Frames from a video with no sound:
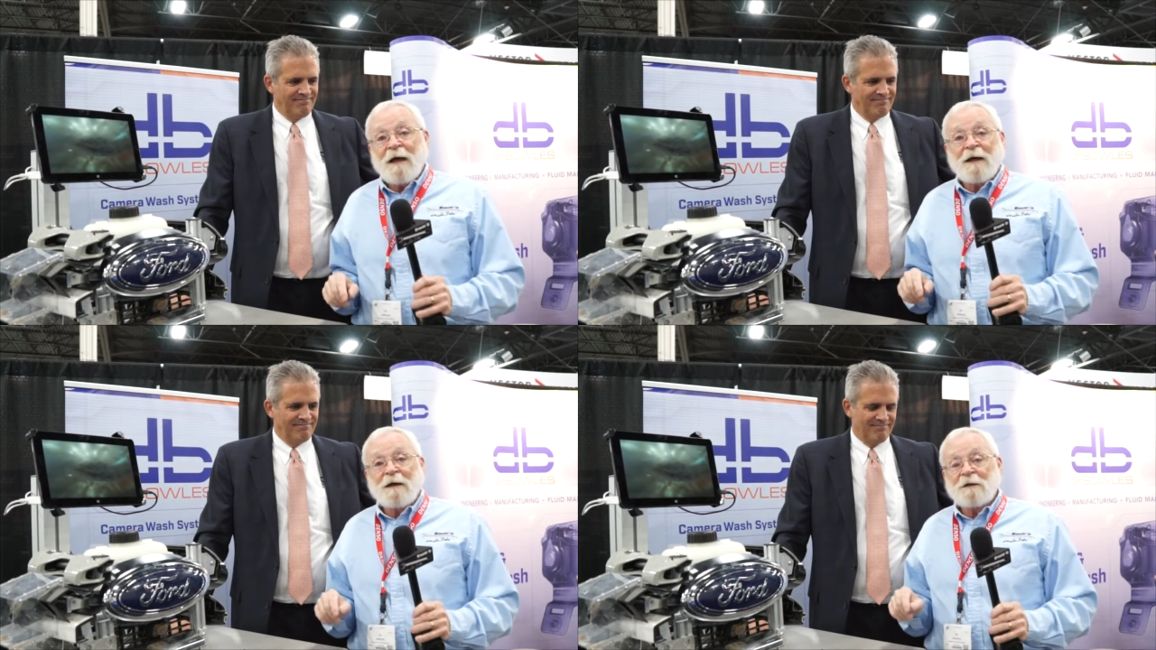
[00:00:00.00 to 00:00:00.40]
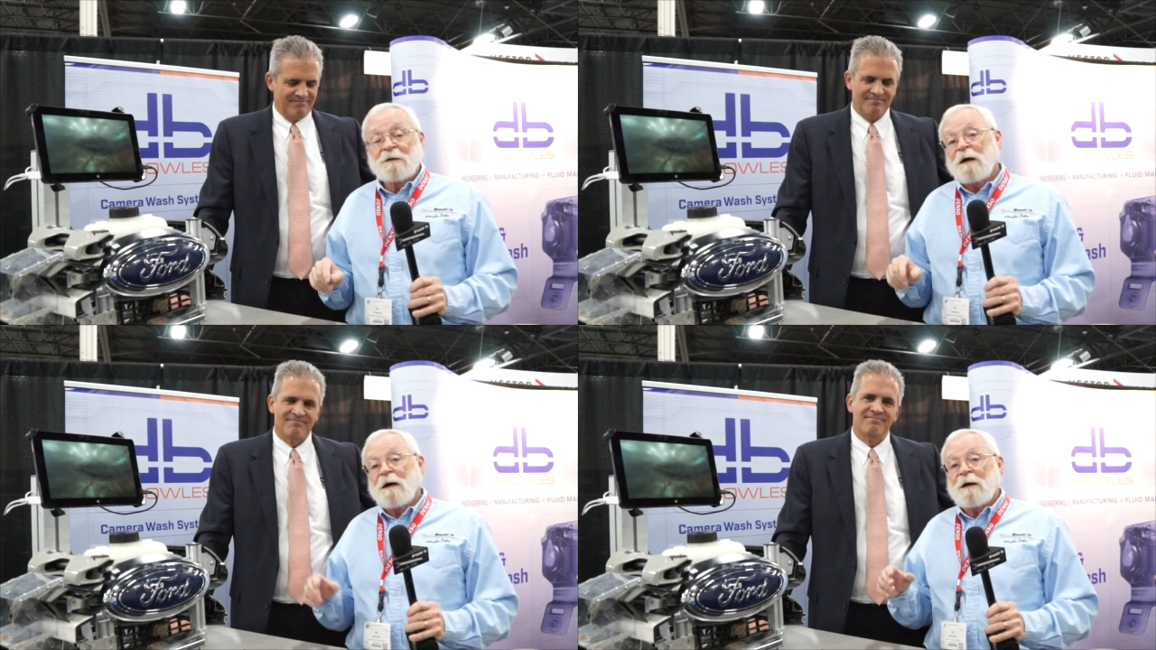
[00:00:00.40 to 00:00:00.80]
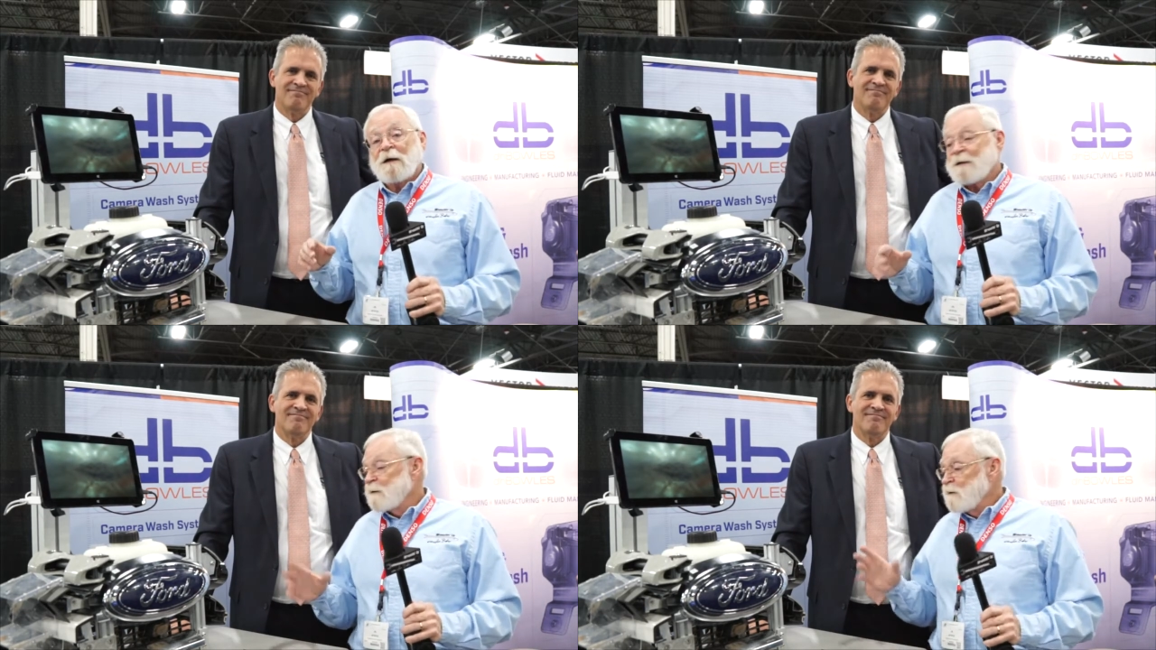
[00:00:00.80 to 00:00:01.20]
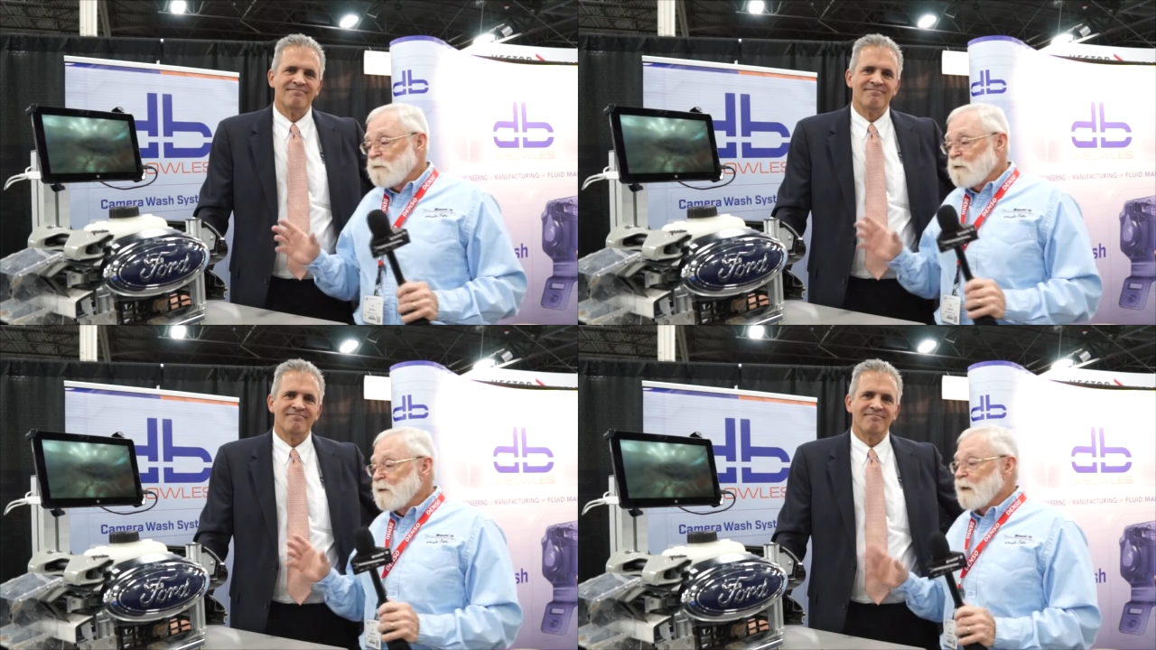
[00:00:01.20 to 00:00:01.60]
Speaker 1: and
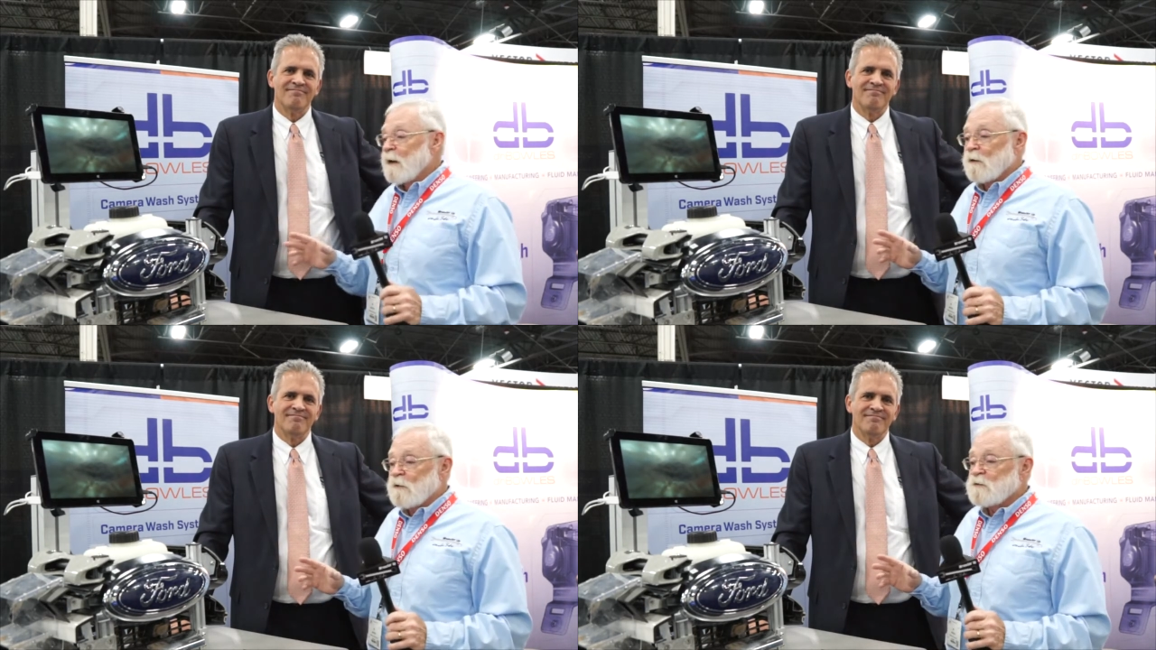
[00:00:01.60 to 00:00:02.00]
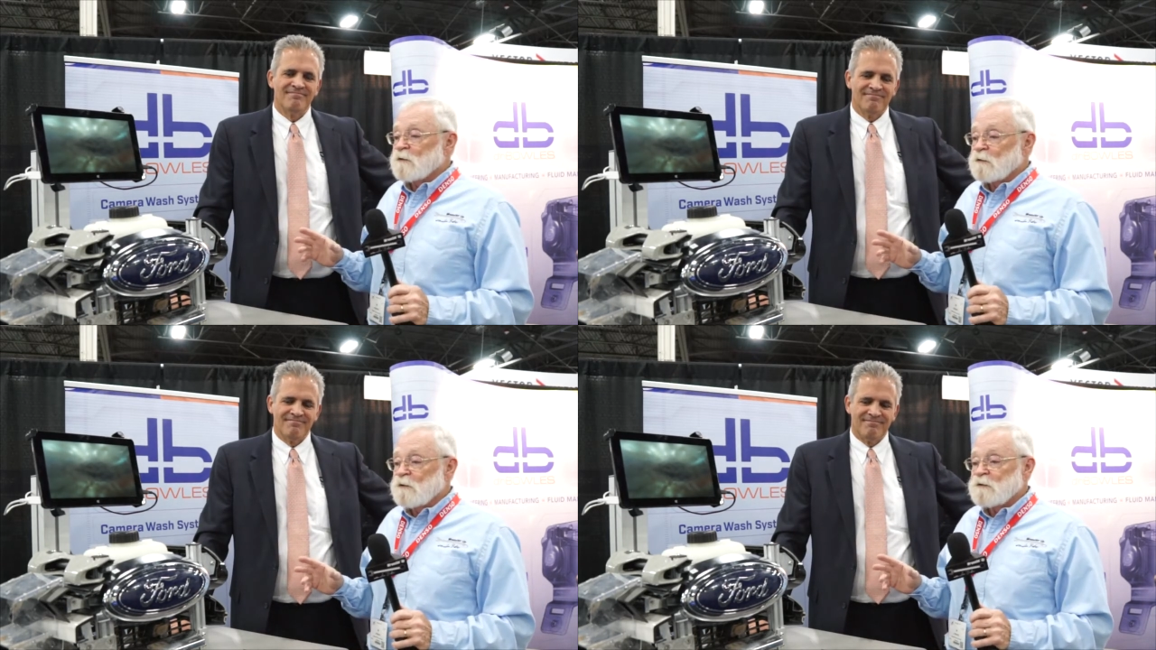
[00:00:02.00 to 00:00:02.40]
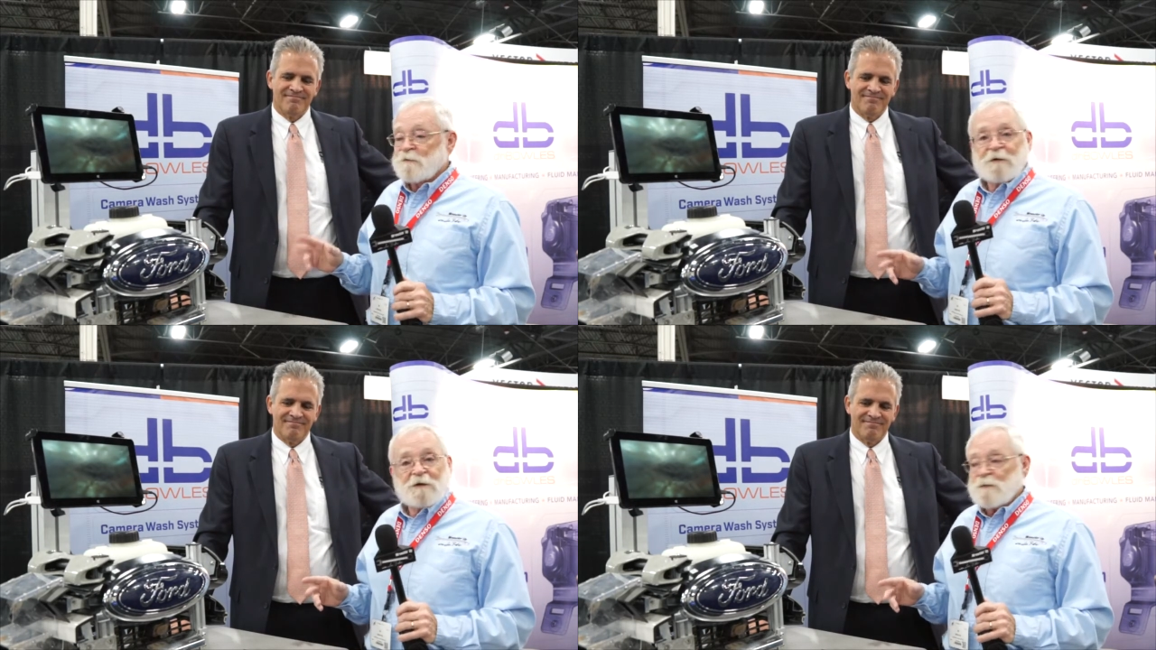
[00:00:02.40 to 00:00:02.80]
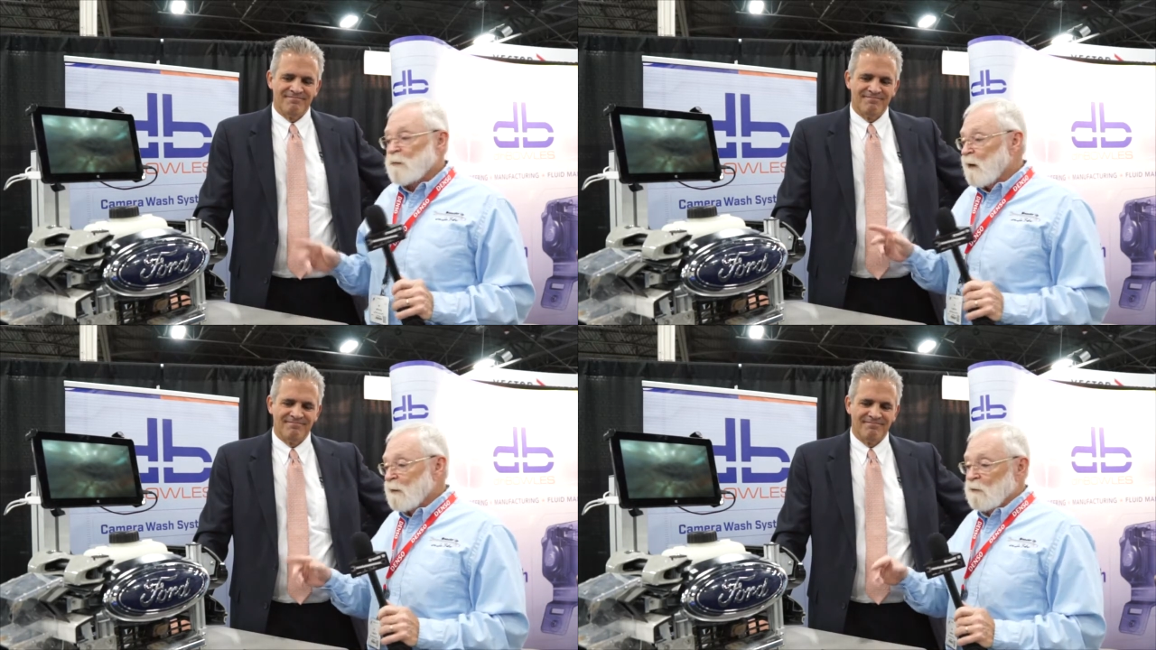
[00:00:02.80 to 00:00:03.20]
you really got a good solution for this
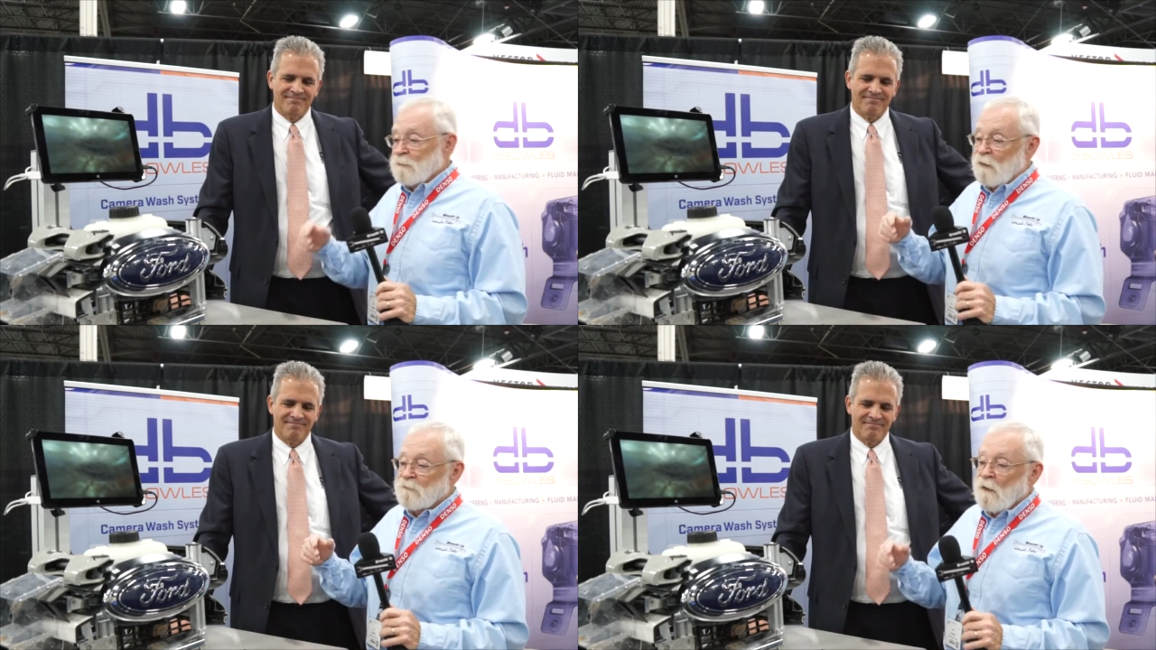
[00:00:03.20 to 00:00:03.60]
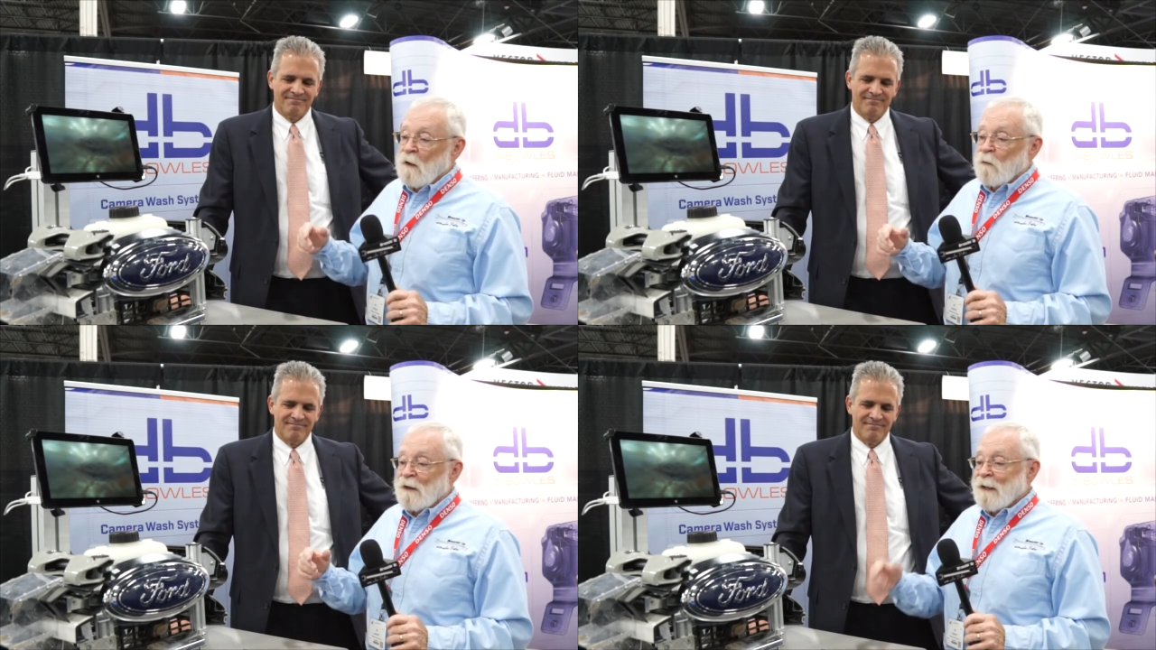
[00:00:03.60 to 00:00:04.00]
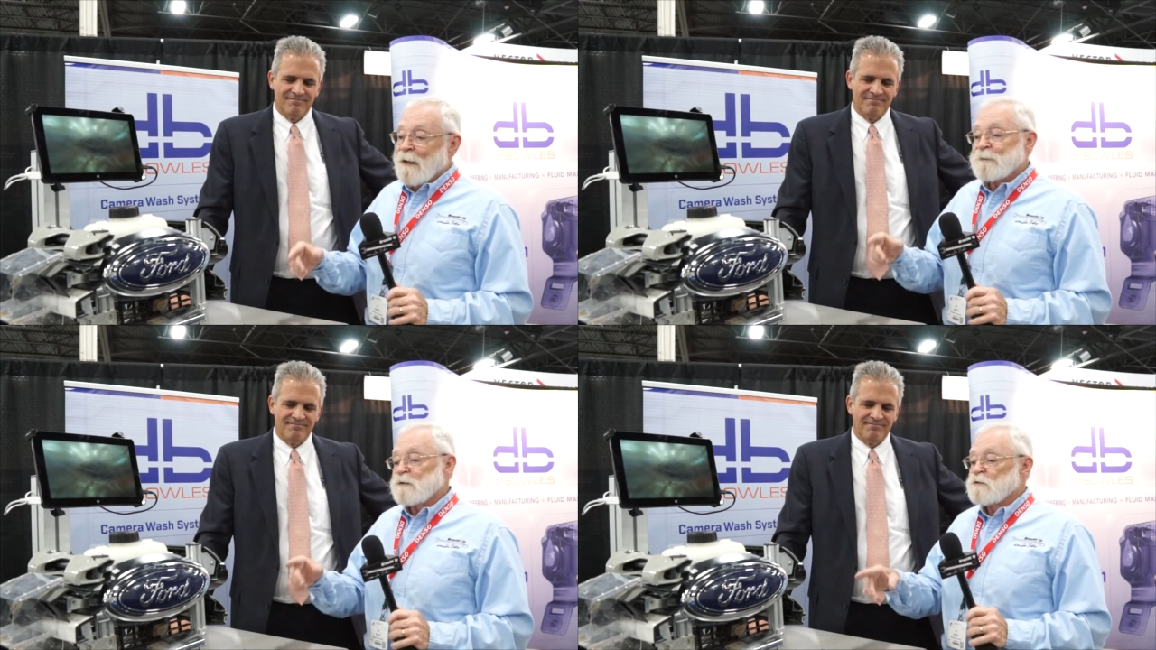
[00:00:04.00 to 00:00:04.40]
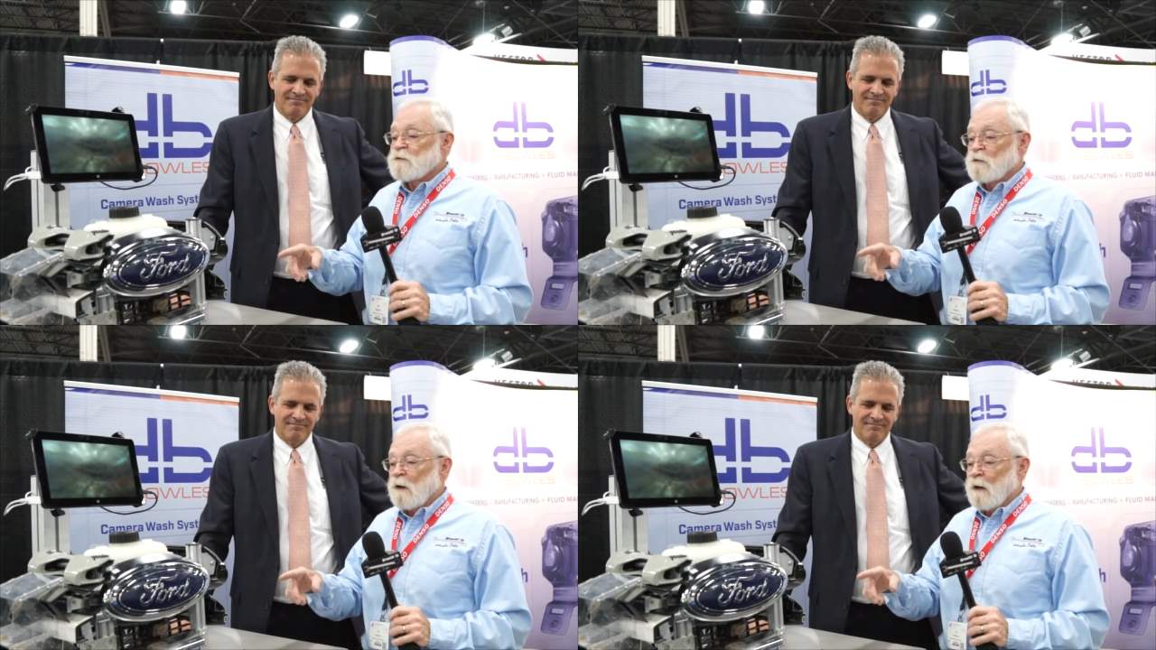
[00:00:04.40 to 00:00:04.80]
problem of what happens
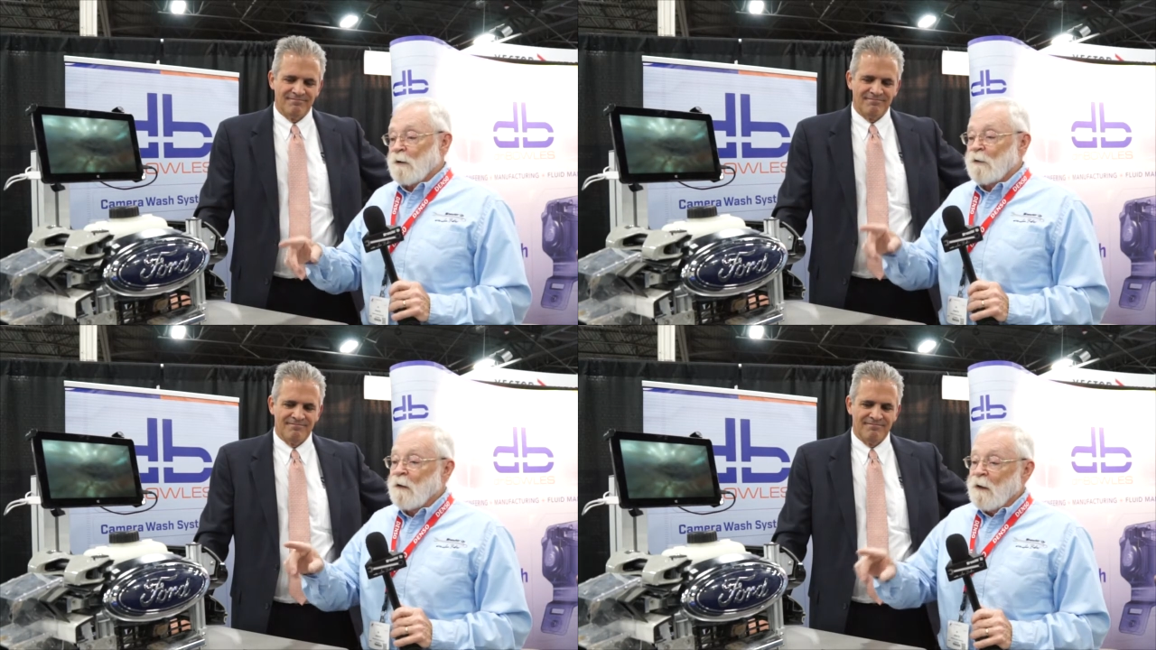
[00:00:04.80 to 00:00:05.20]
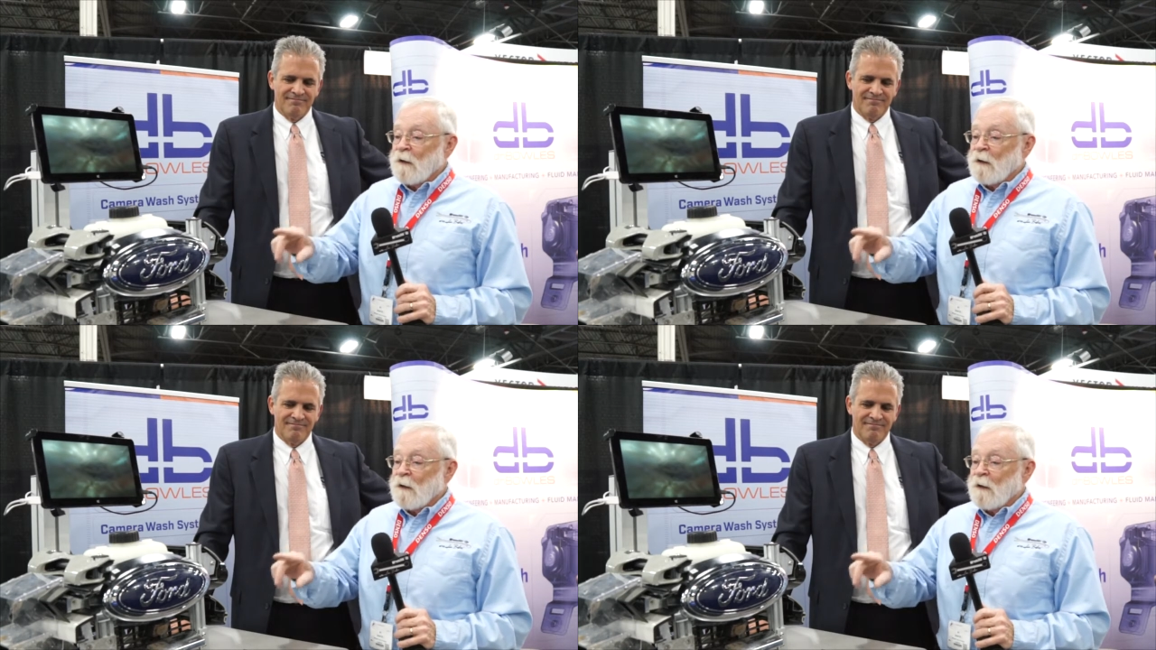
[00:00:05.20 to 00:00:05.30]
to our